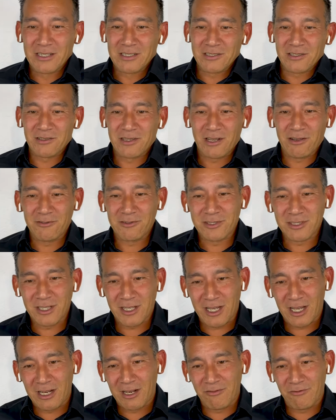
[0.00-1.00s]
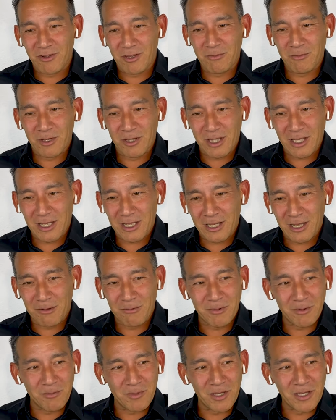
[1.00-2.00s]
So that was the kind of email that
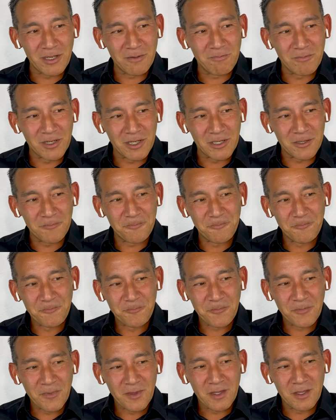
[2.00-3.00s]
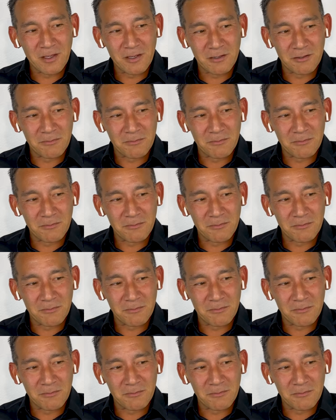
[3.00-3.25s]
came to me. But, you